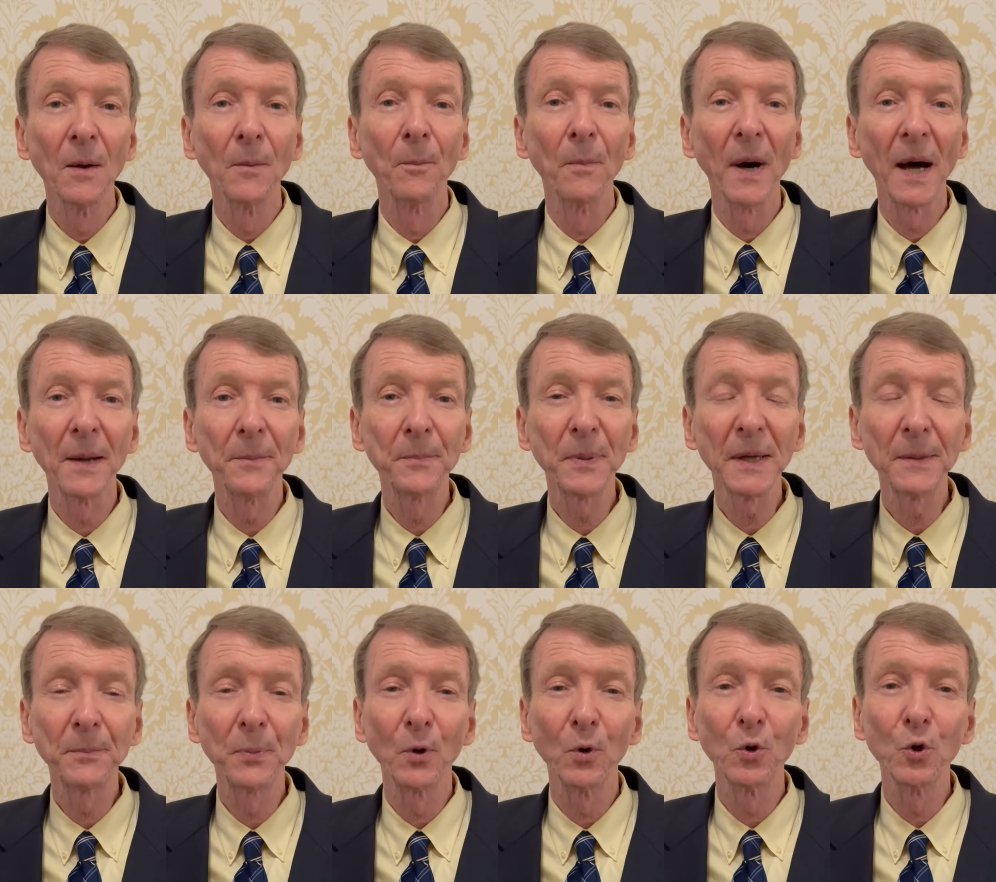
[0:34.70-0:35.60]
by
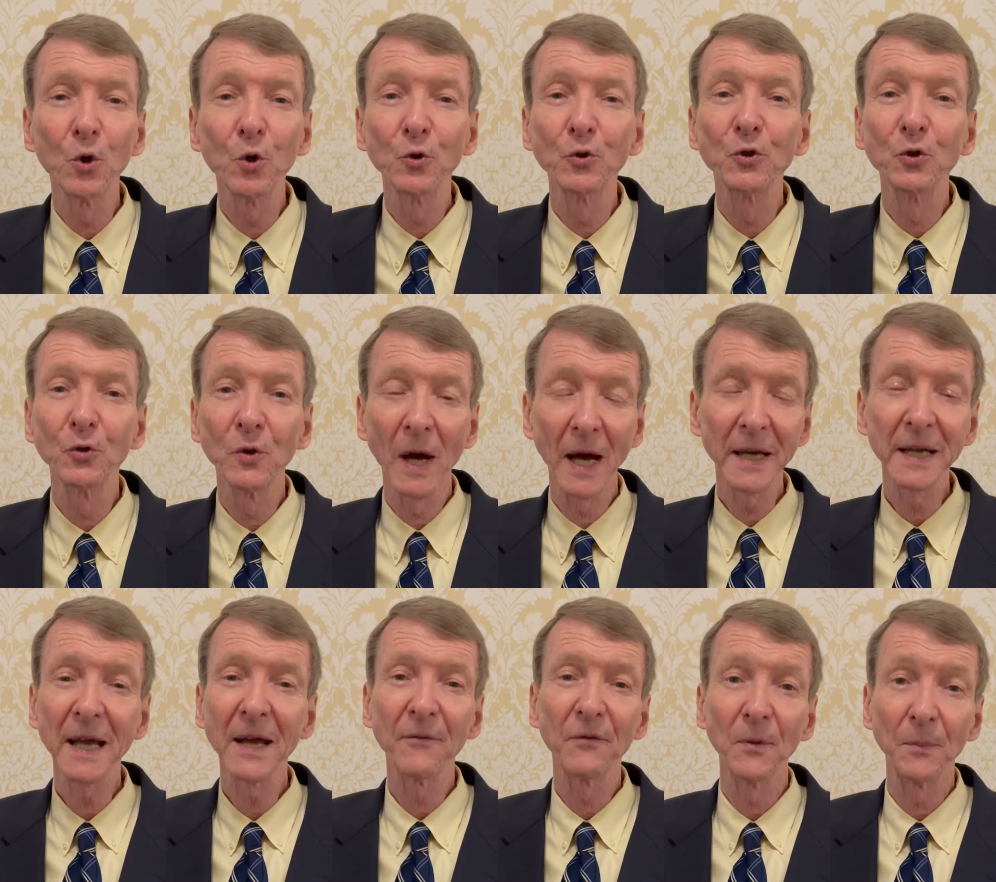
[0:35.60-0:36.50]
people who do not
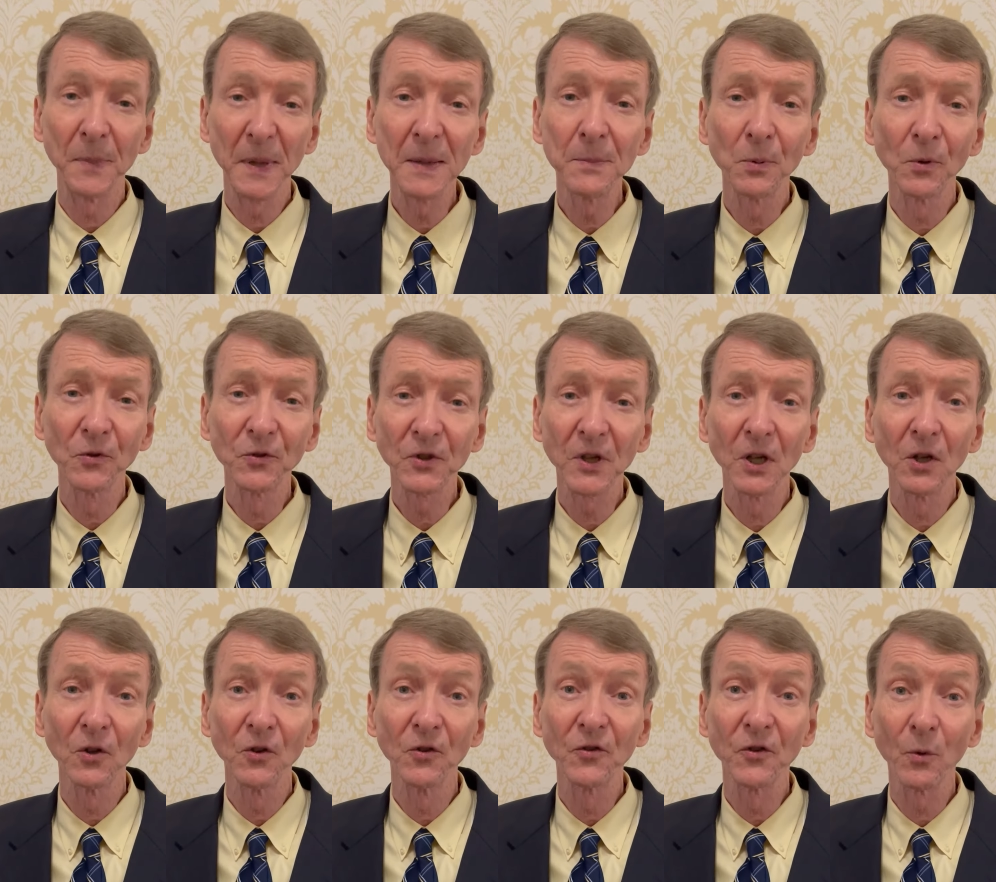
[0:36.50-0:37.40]
have the people
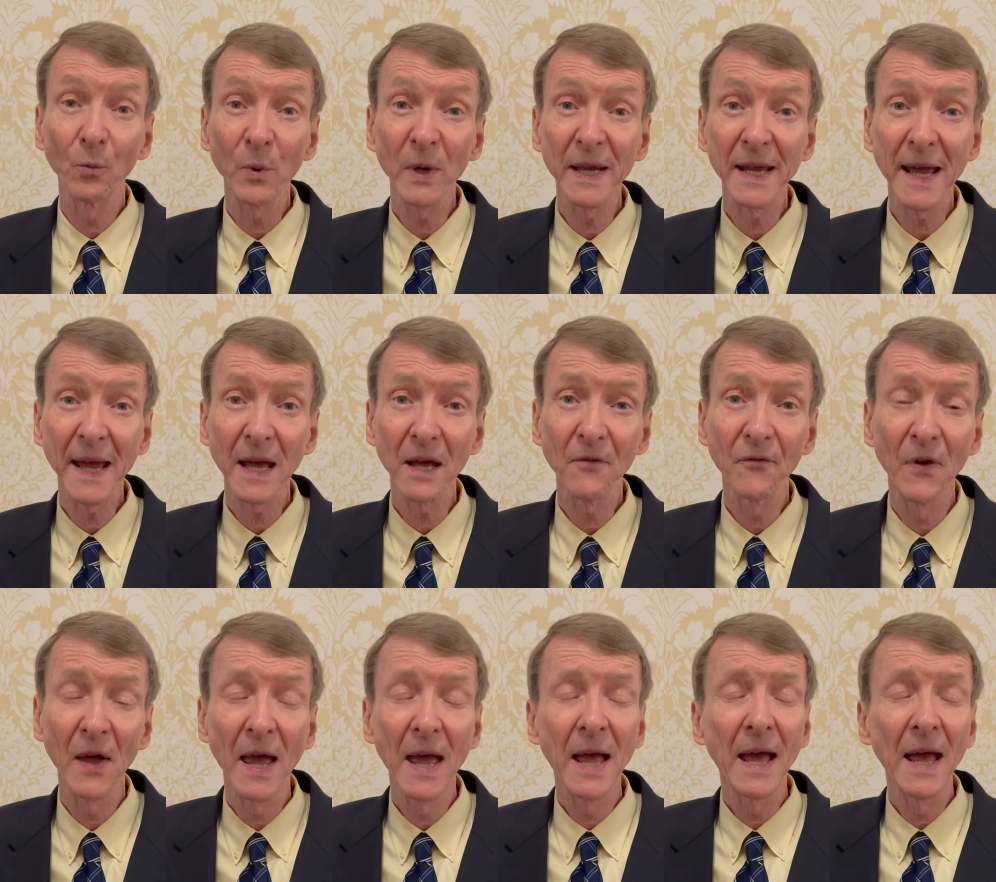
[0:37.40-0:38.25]
skills that we have,